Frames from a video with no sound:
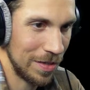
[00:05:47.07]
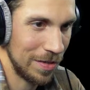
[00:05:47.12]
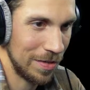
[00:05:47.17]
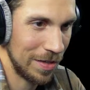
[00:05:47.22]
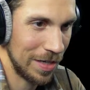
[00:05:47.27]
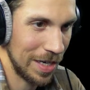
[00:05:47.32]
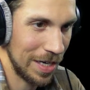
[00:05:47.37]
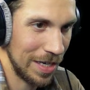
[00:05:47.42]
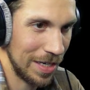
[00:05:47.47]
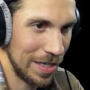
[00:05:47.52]
Oh
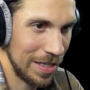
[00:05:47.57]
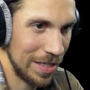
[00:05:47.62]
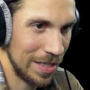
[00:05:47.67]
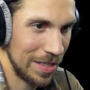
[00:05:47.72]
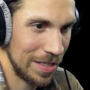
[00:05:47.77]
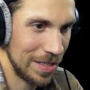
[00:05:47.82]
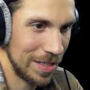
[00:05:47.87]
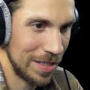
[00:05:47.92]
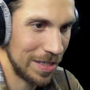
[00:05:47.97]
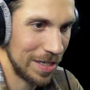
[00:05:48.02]
god,
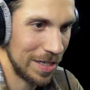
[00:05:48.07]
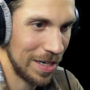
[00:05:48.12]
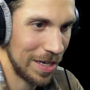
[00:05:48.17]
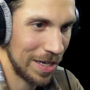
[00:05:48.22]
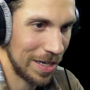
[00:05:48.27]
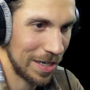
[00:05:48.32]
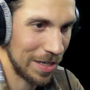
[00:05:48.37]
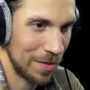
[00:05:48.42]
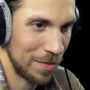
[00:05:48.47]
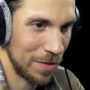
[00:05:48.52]
this is
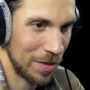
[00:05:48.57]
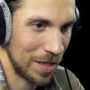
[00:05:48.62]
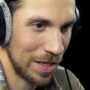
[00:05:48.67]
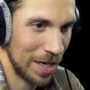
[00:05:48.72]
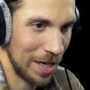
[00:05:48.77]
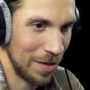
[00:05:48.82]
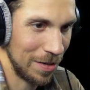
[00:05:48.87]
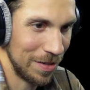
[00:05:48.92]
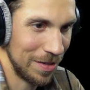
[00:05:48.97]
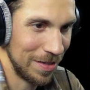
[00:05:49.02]
not gonna work
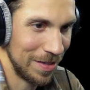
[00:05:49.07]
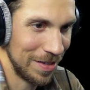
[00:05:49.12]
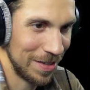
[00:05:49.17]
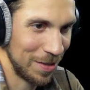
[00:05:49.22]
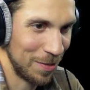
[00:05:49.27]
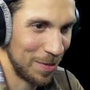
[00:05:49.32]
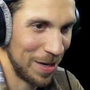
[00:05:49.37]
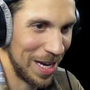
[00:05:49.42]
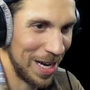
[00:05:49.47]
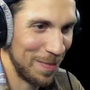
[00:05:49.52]
out
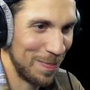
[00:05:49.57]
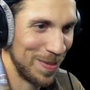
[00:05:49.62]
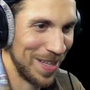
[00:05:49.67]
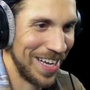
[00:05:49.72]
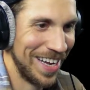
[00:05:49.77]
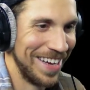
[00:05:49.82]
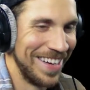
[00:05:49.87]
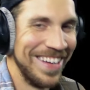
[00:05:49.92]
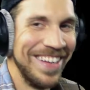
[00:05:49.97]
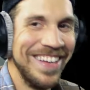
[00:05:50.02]
the way I
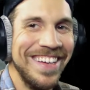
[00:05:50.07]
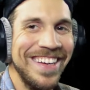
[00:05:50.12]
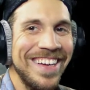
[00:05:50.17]
planned.